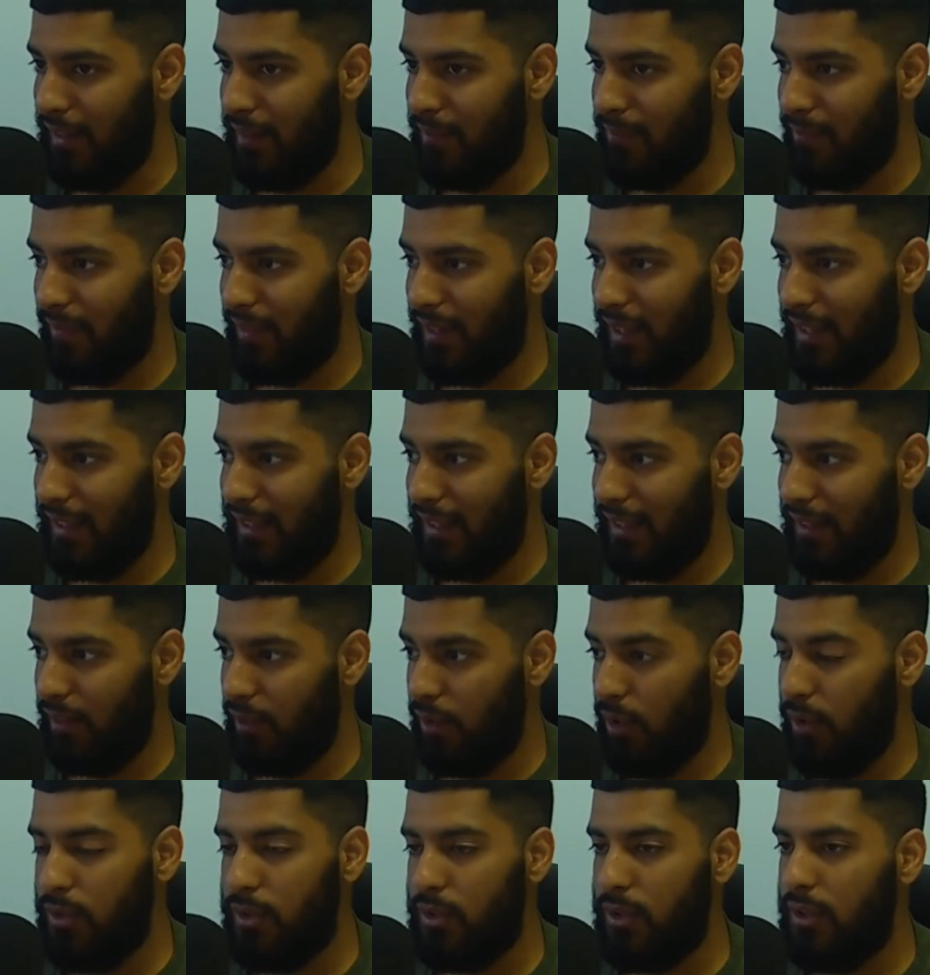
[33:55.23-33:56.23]
And then
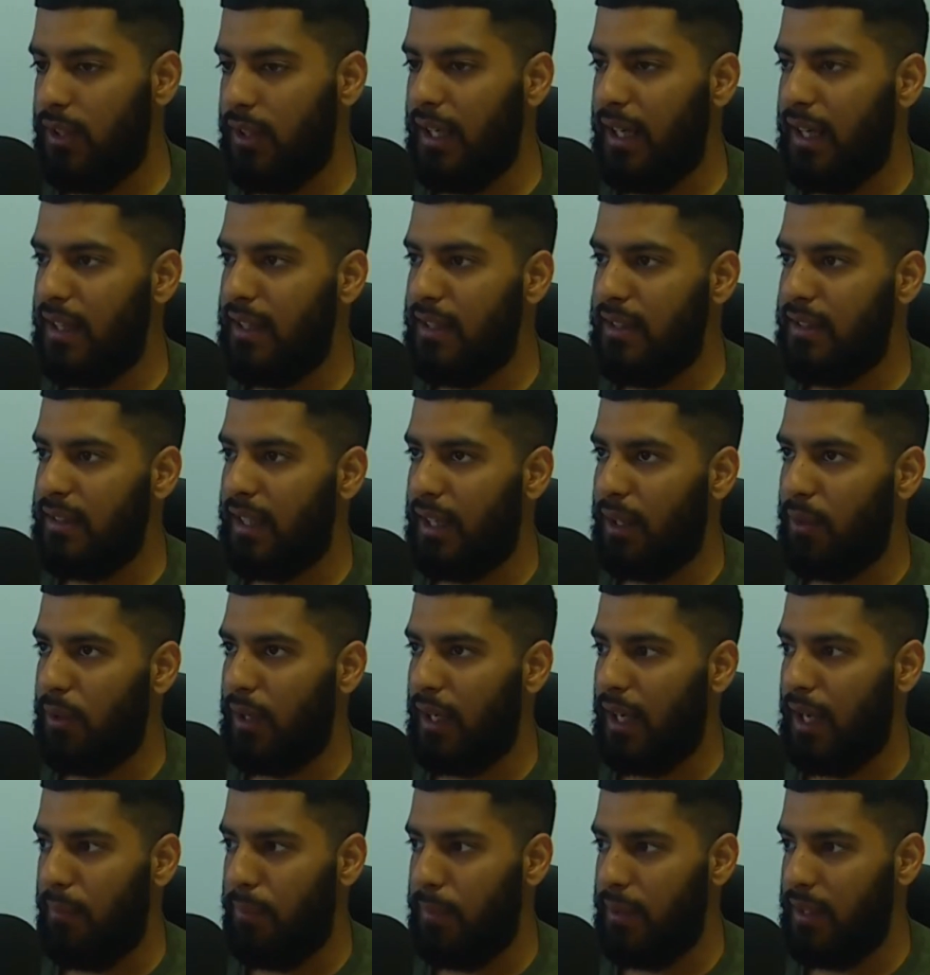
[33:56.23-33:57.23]
those 2 years, I would
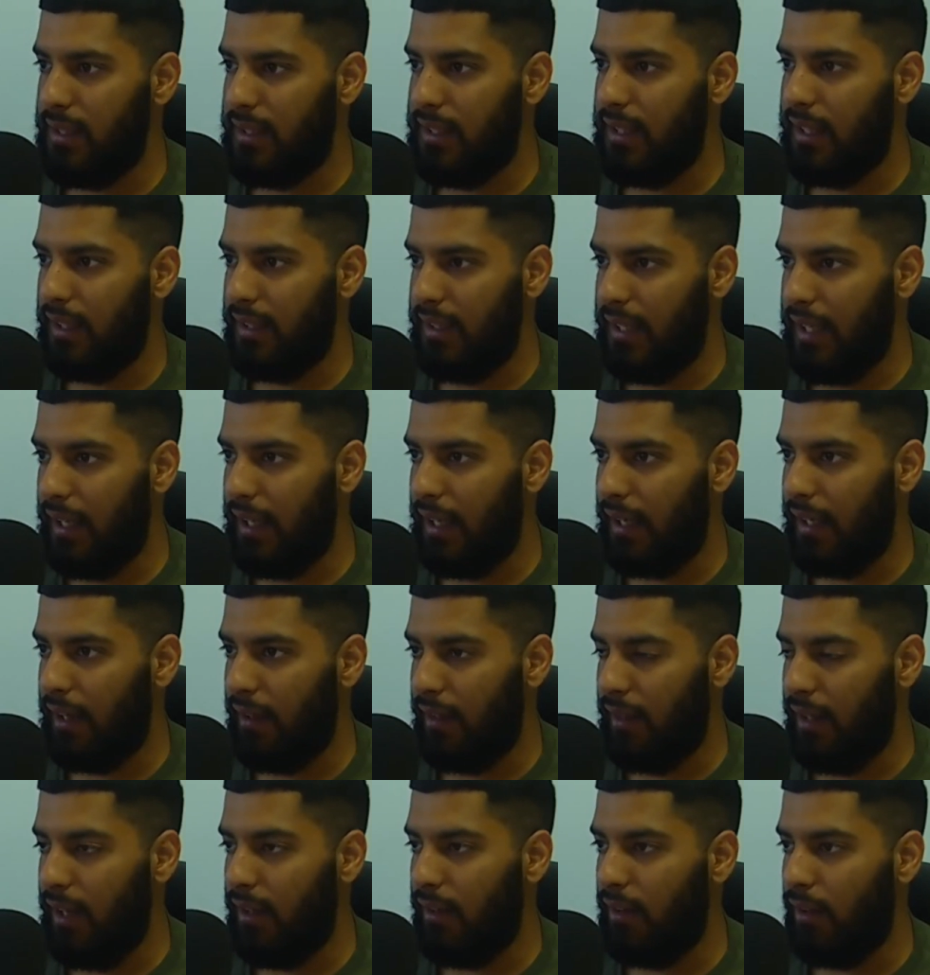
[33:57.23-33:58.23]
happily say that, like, I
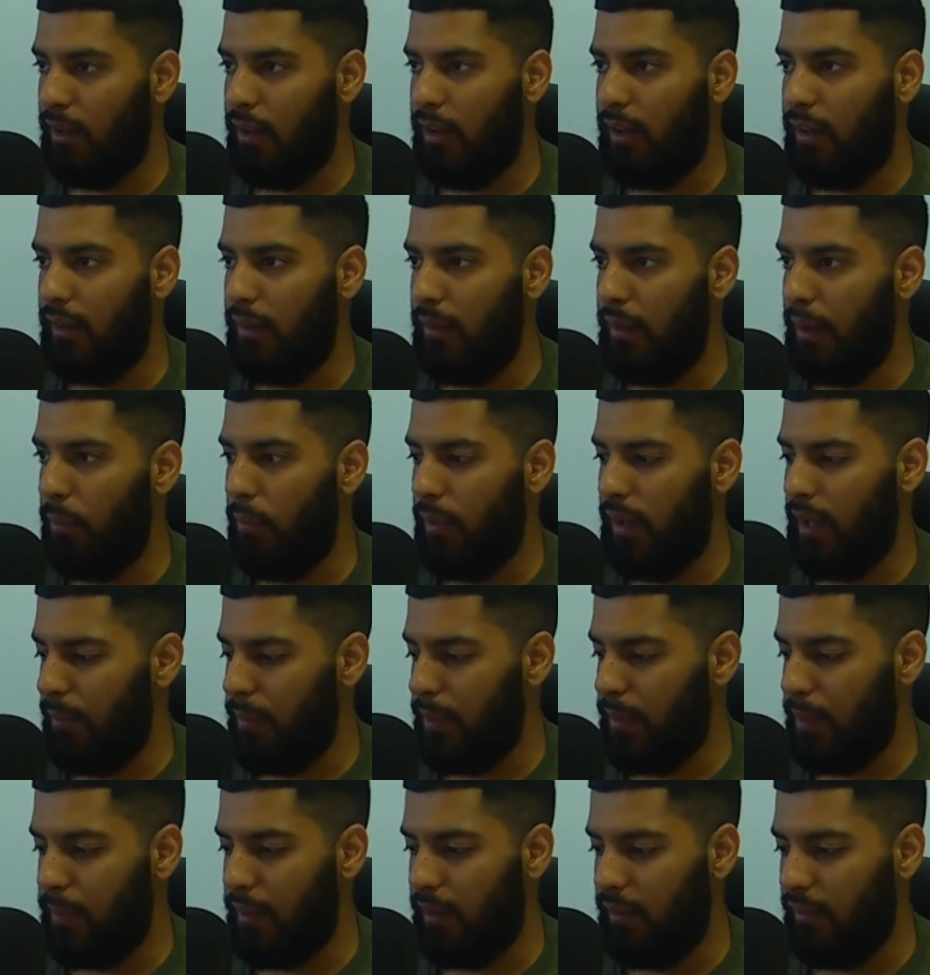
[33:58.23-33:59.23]
learned a lot, like, whether it be
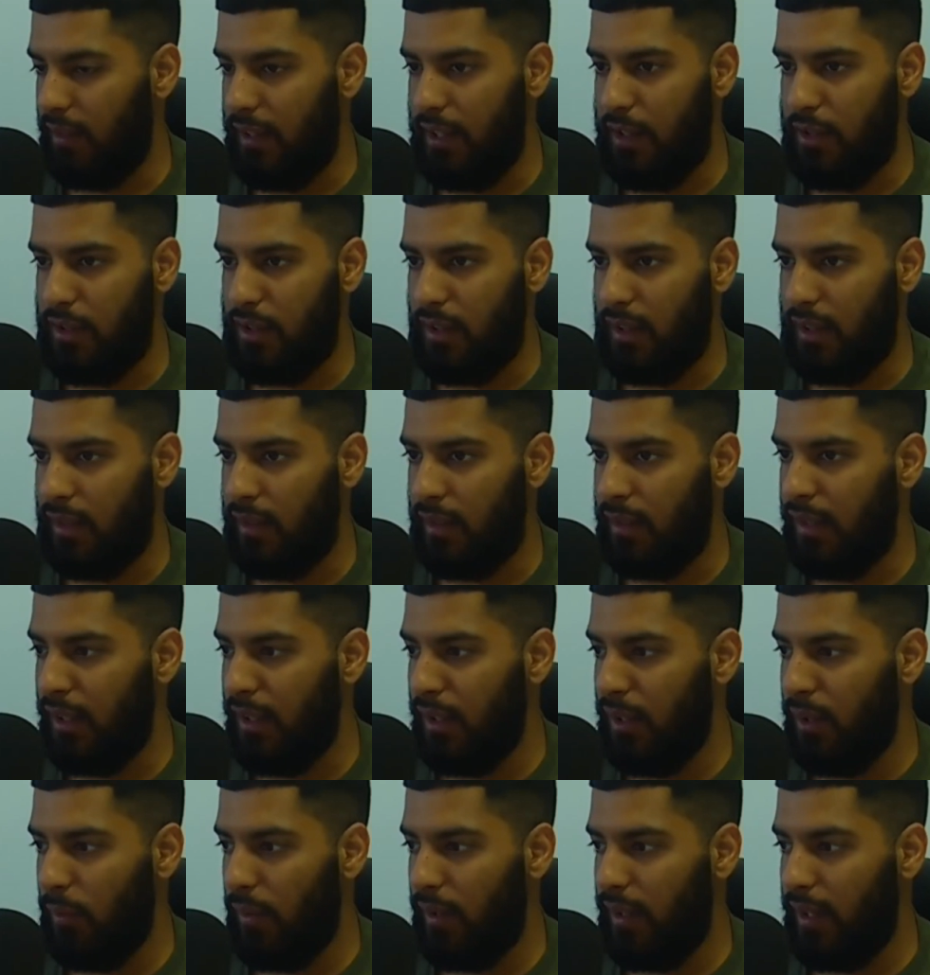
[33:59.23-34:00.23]
about religion,
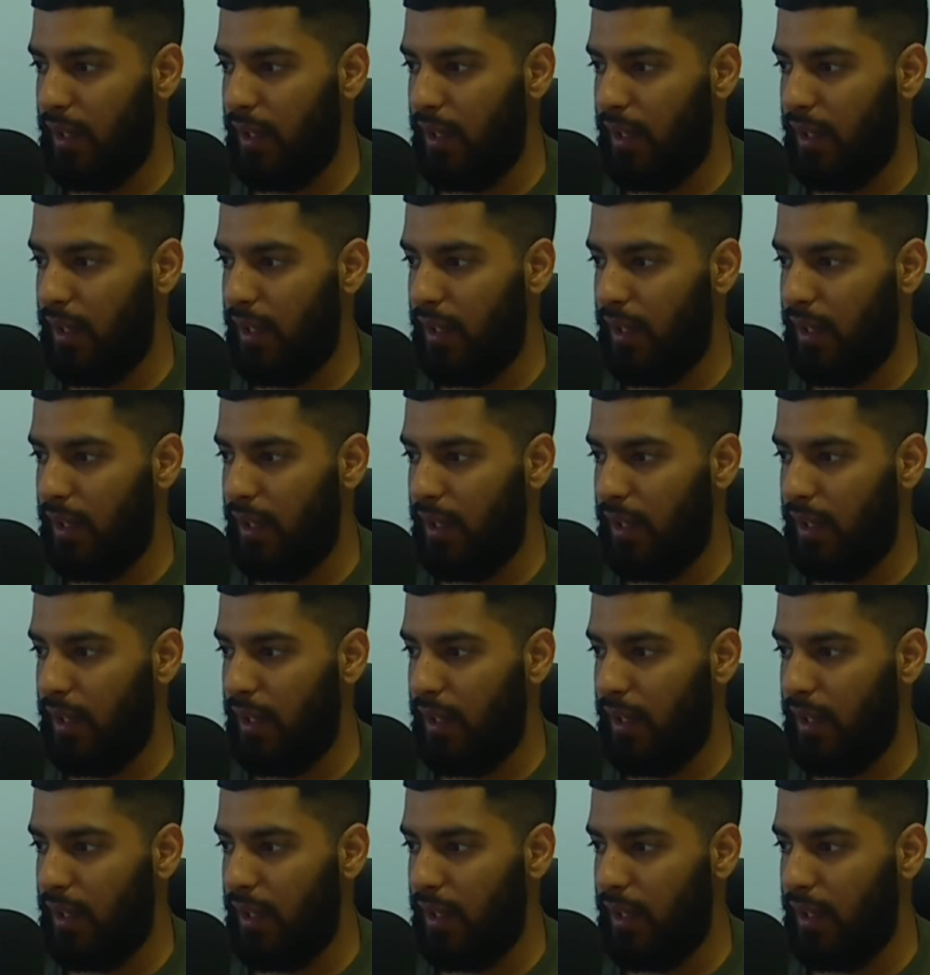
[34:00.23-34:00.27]
whether it